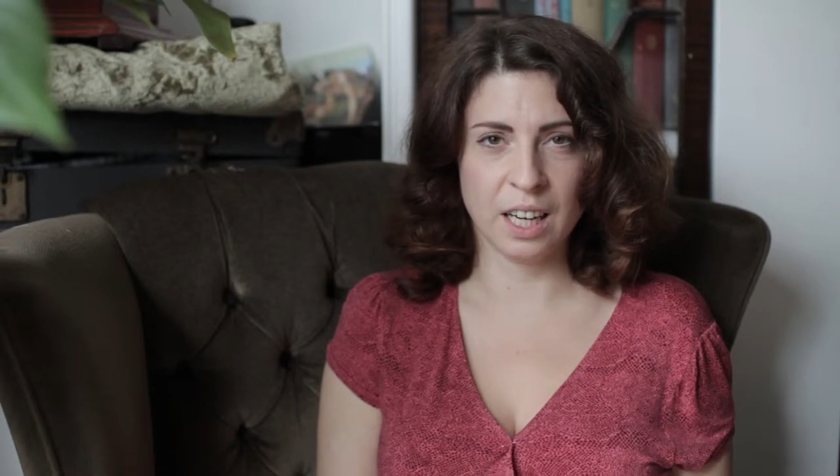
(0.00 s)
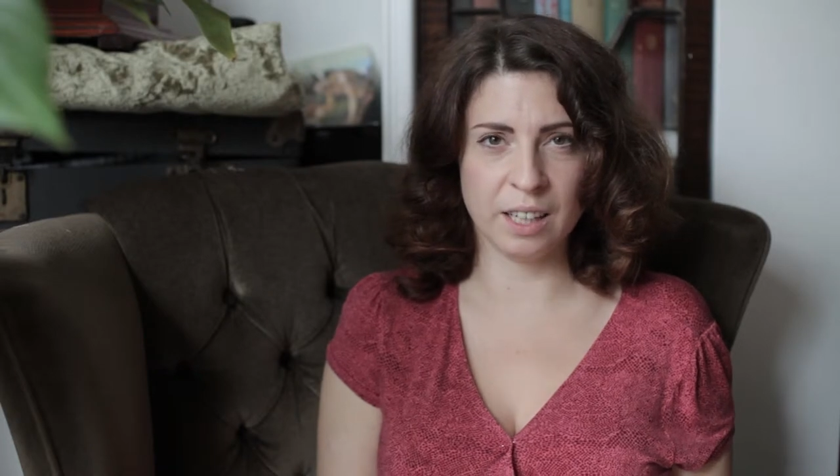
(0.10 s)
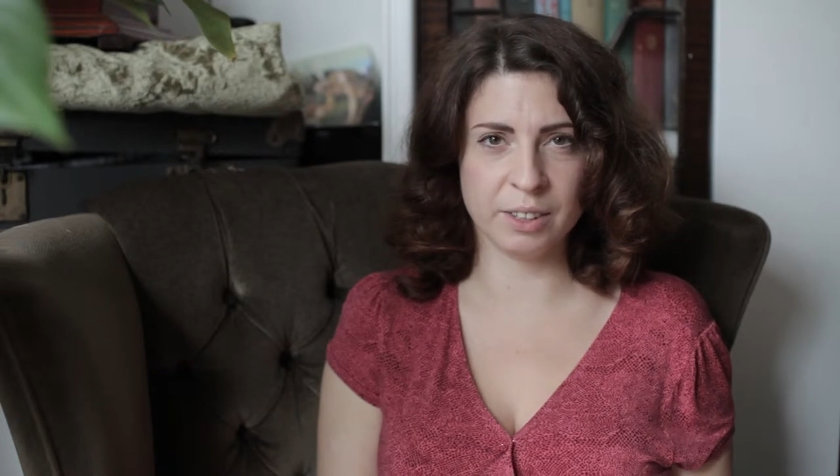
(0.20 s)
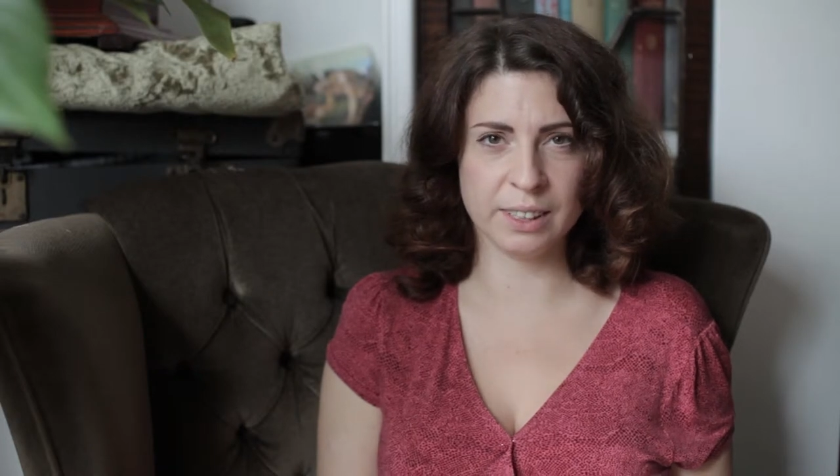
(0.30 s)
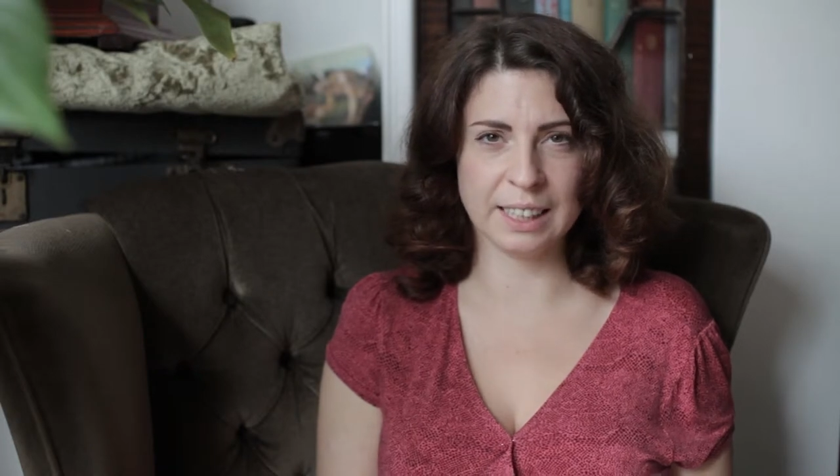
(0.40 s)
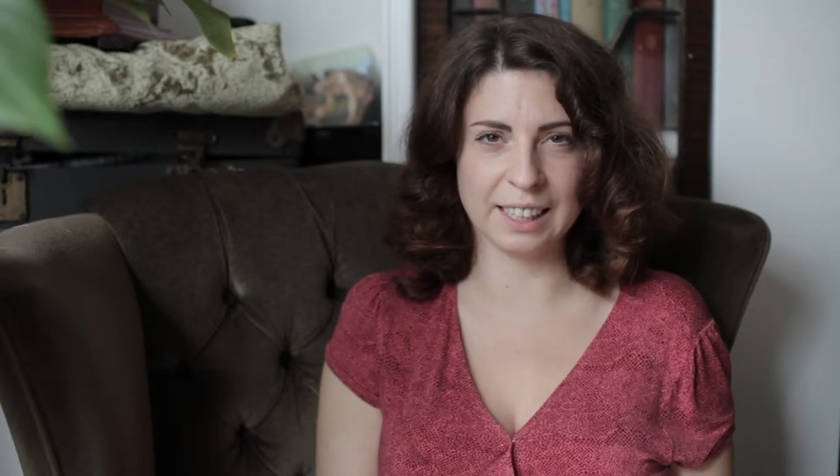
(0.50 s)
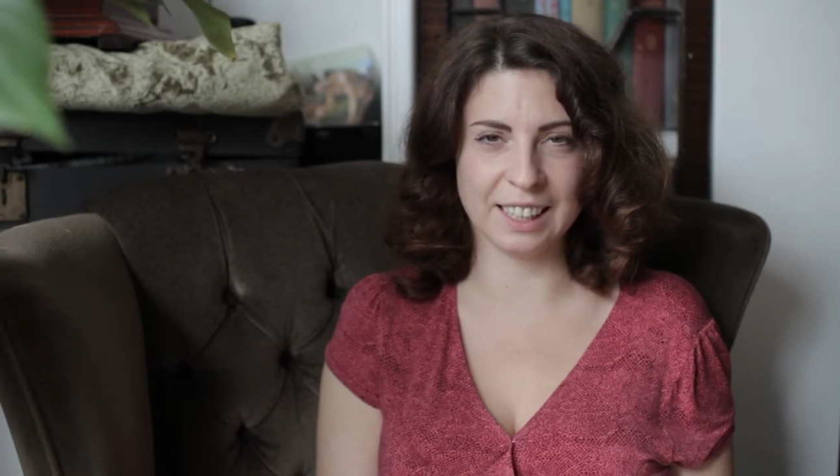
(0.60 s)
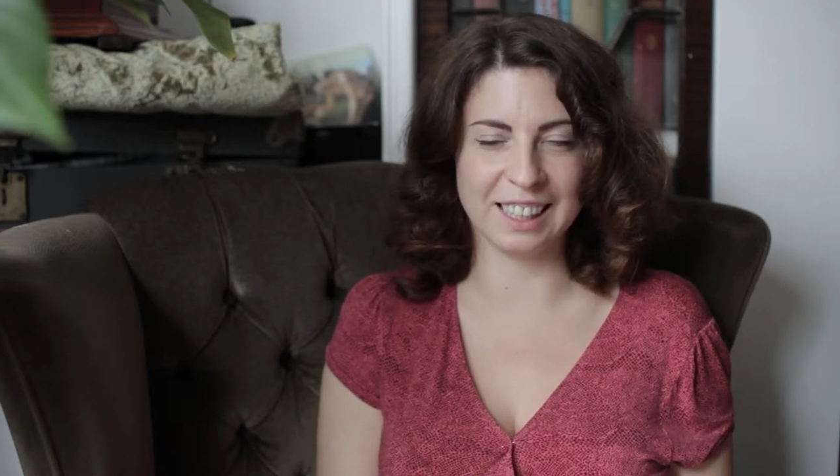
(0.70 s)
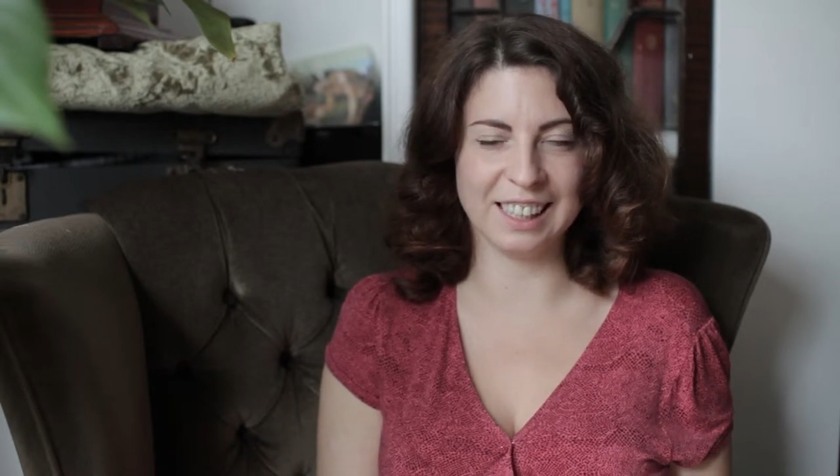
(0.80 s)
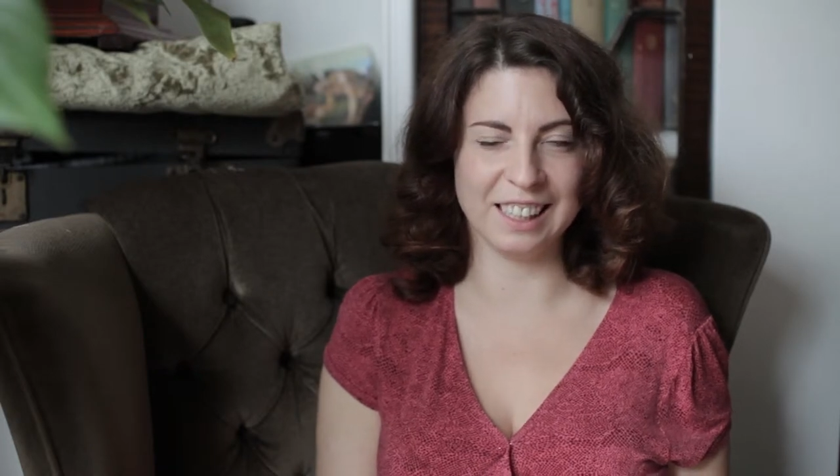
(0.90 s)
I've always had a
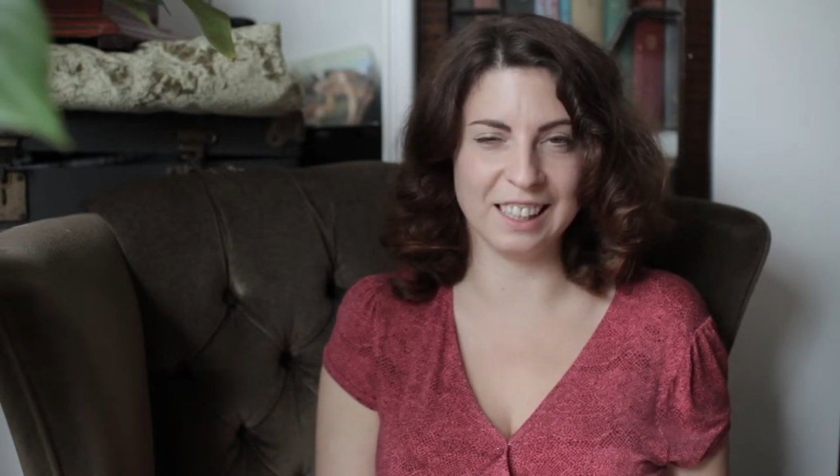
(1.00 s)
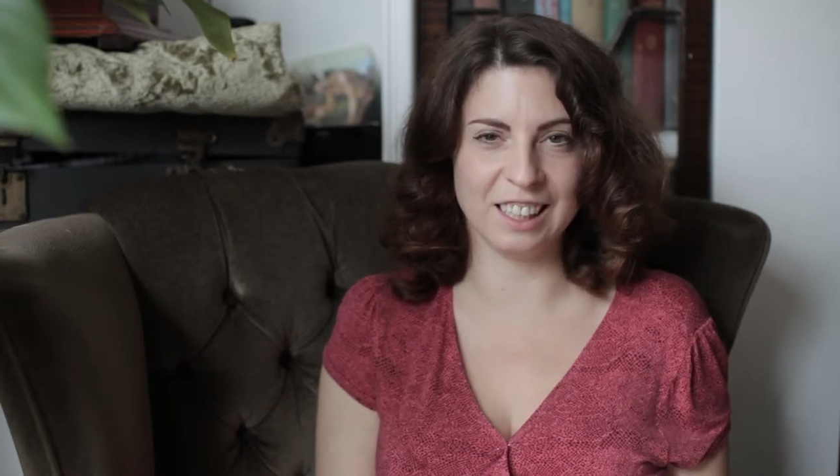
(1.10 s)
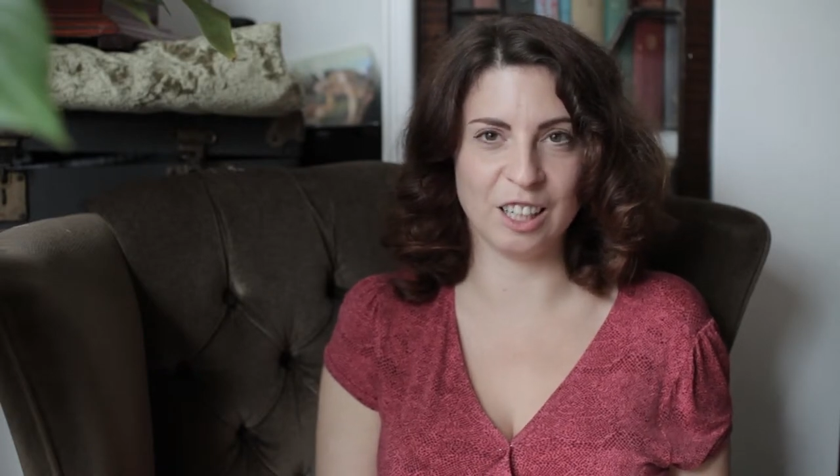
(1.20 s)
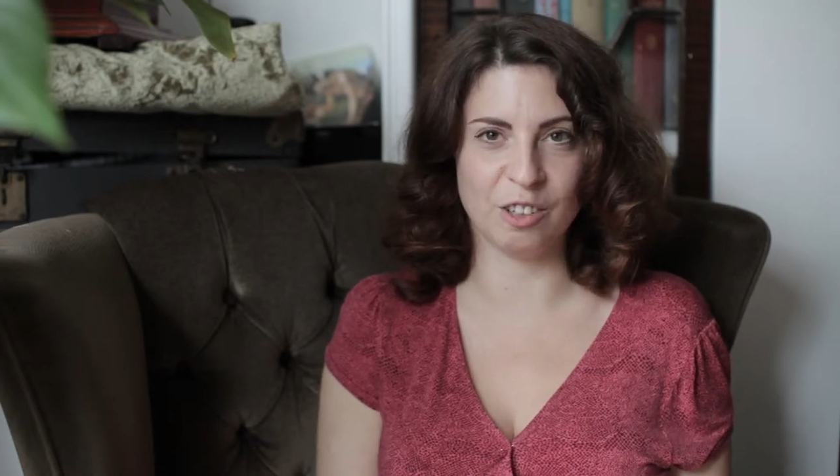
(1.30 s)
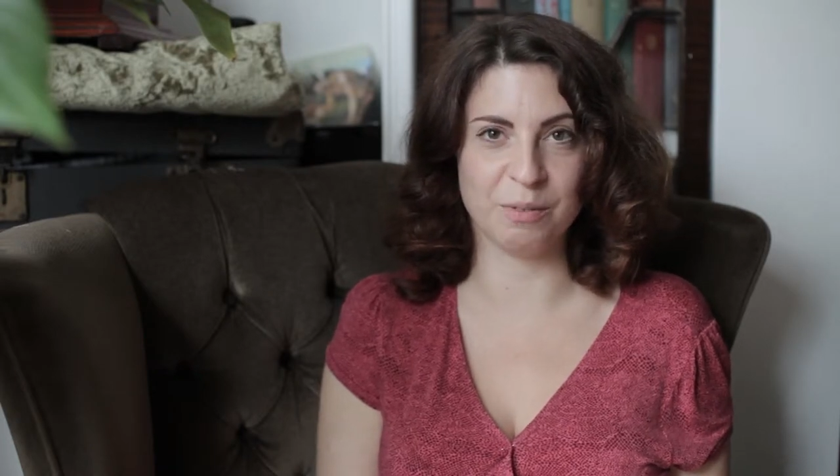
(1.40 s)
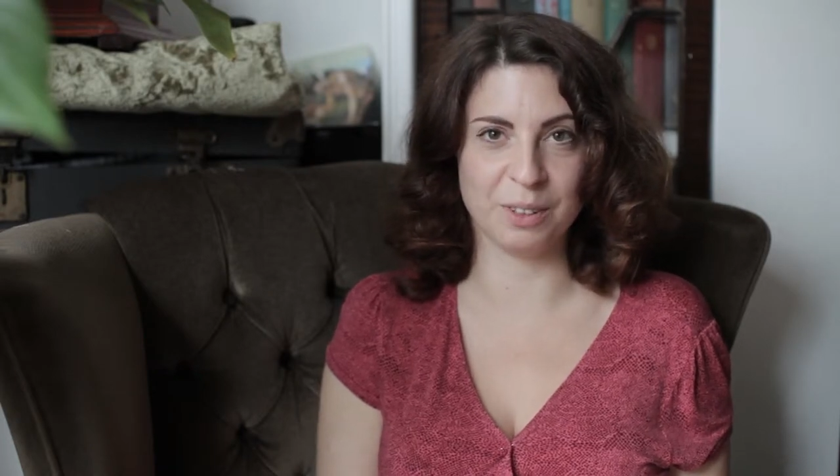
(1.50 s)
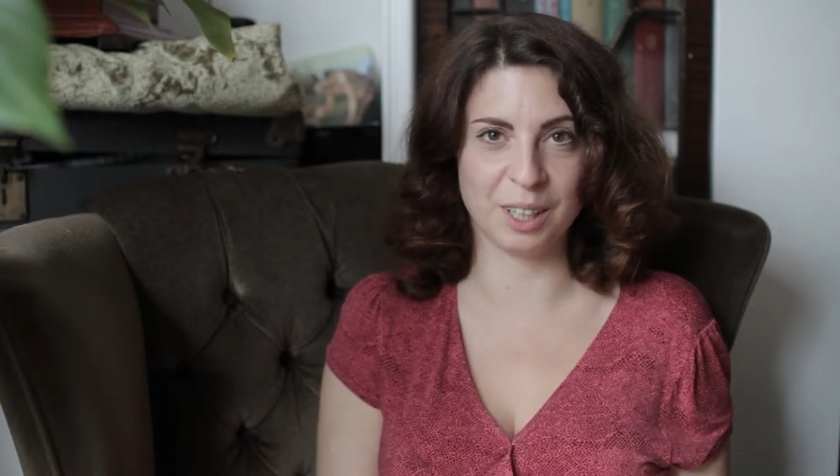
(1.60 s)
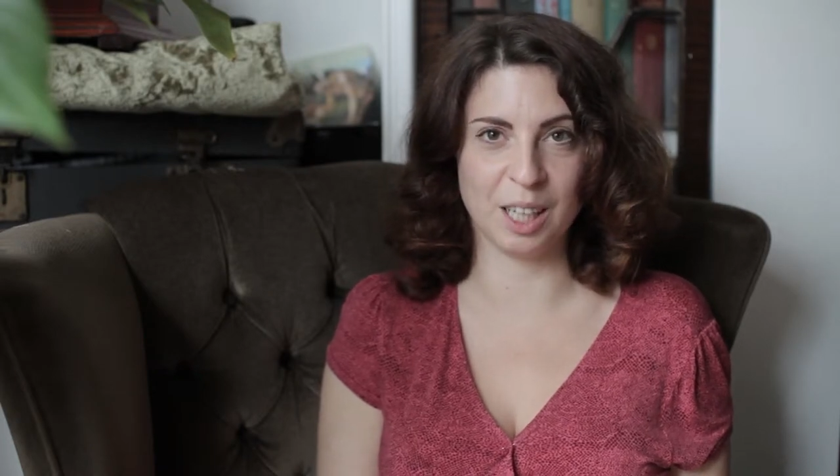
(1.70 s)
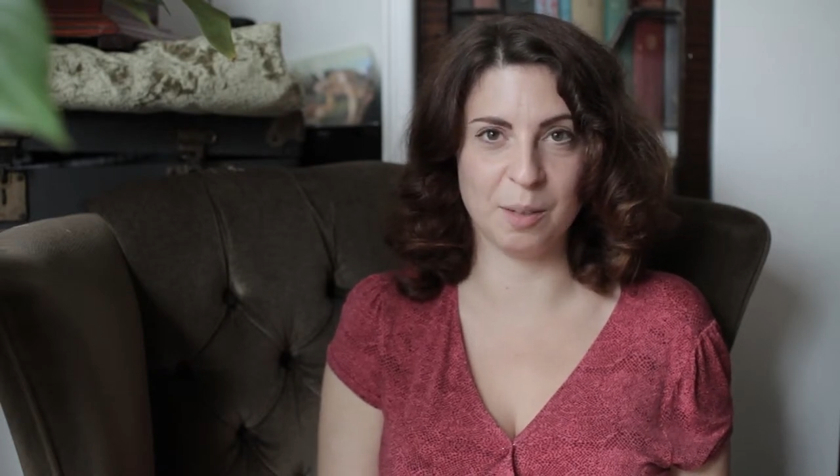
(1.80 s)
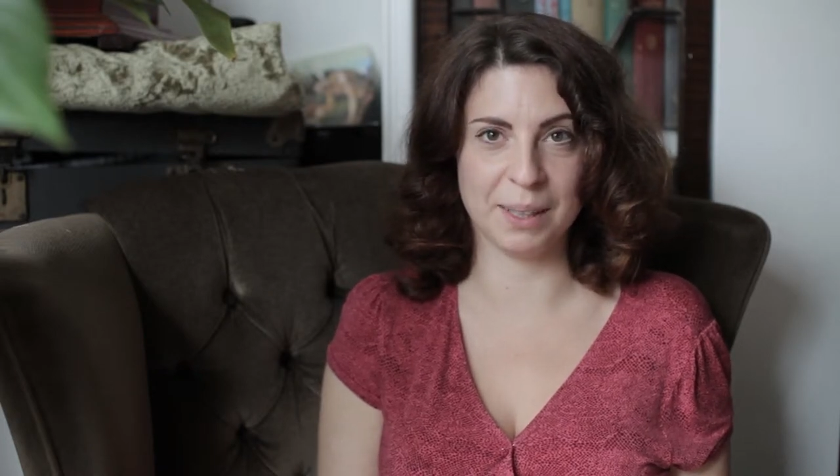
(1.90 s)
geeky love for
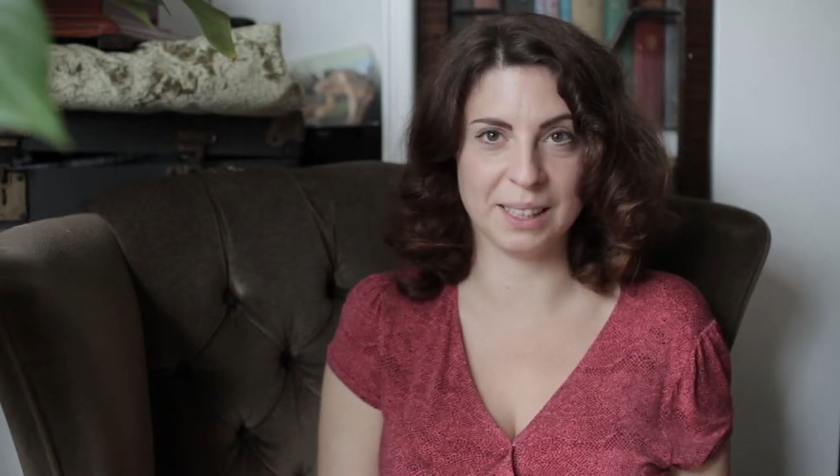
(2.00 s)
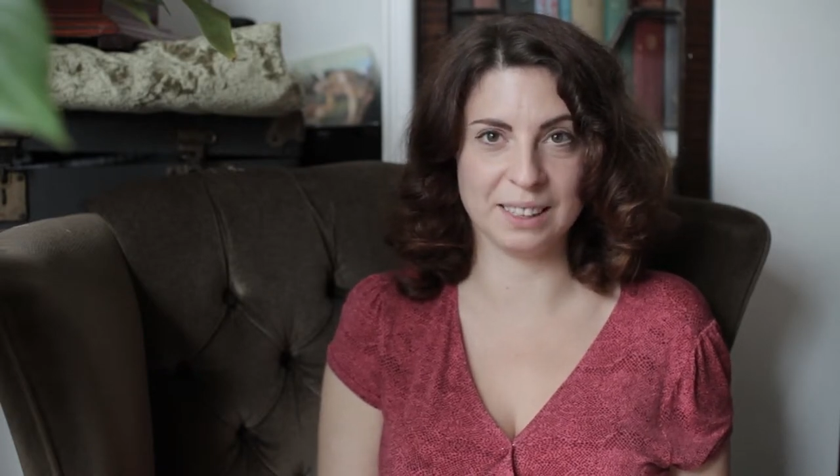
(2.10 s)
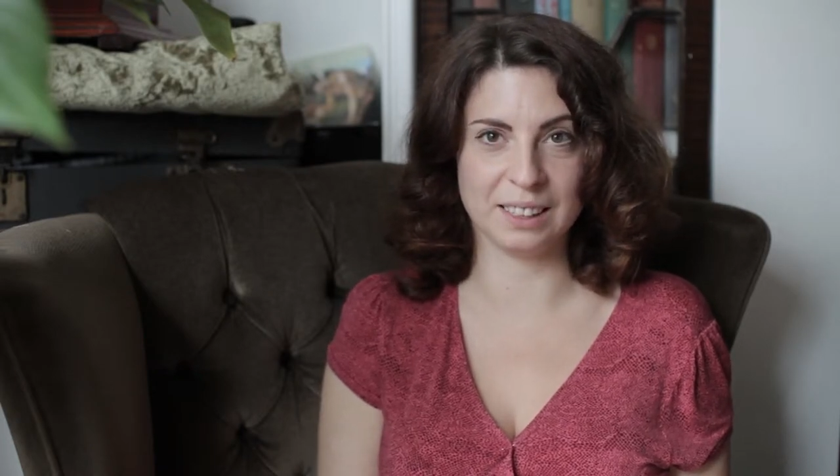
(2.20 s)
keeping an,